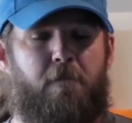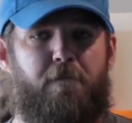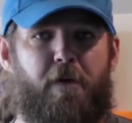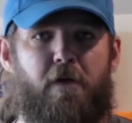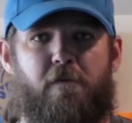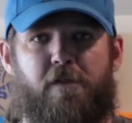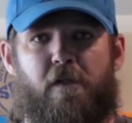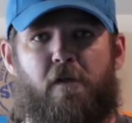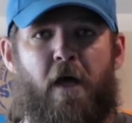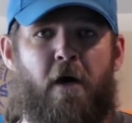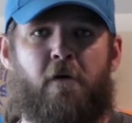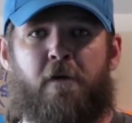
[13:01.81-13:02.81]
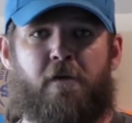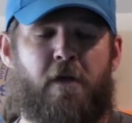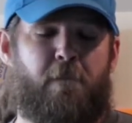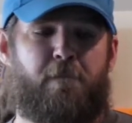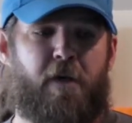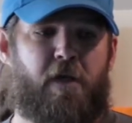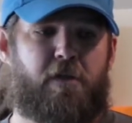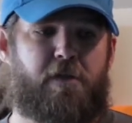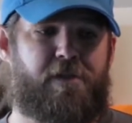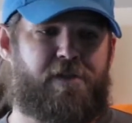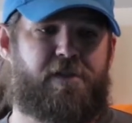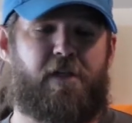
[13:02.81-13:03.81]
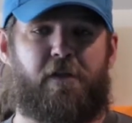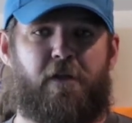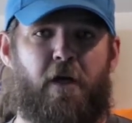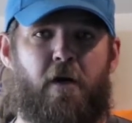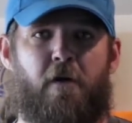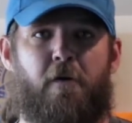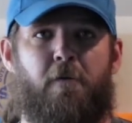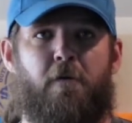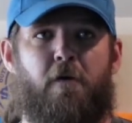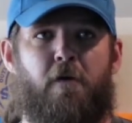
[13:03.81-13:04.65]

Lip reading: but it was allowing that bait to sit there